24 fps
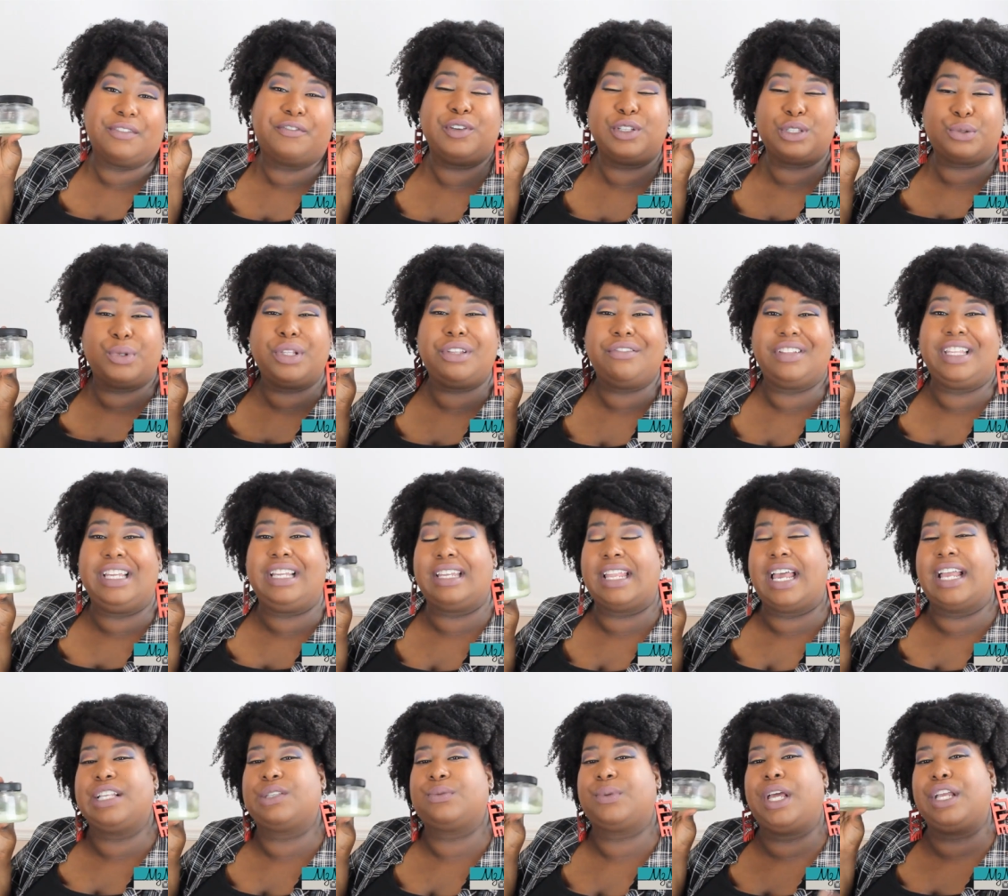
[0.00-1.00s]
It feels really, really
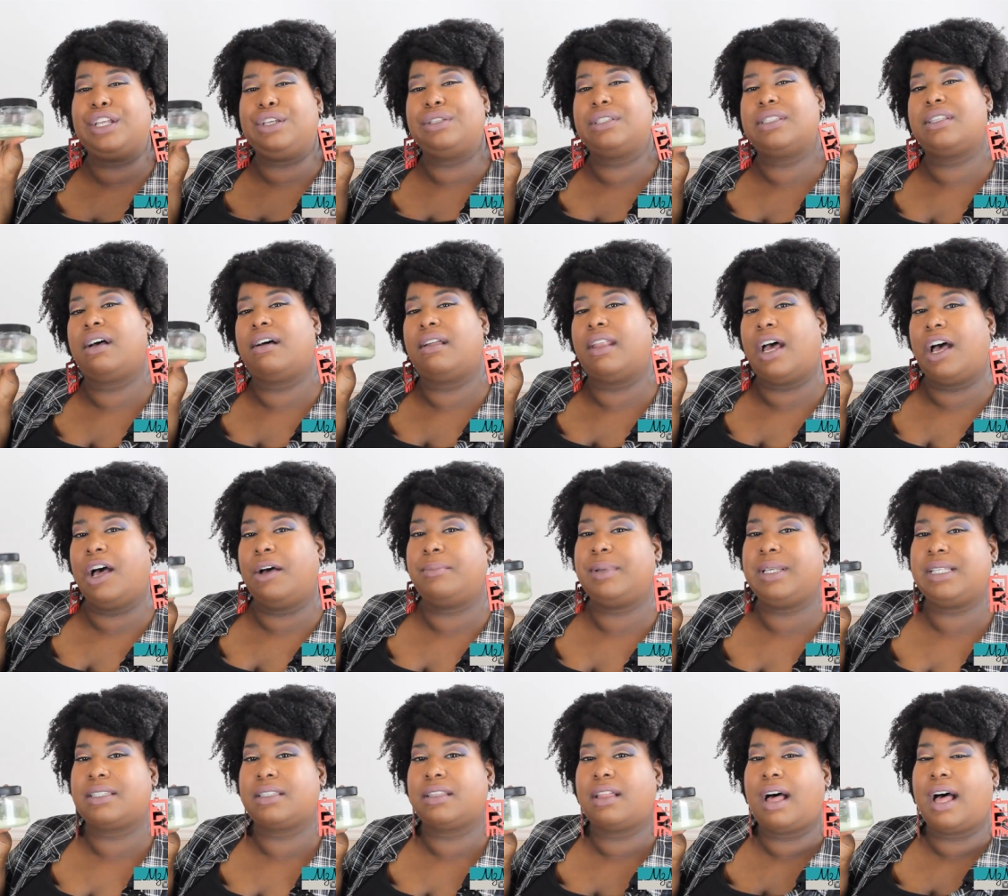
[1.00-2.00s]
nice. When I use it on
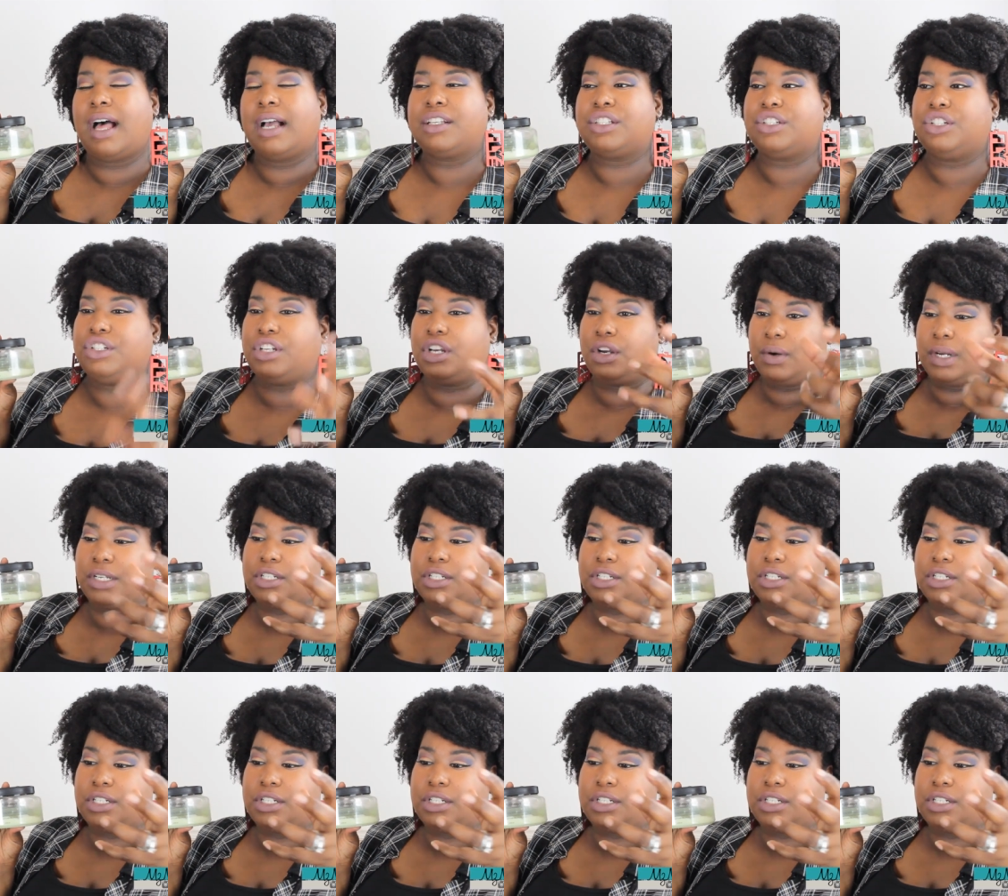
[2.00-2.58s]
hubby's locks, you know,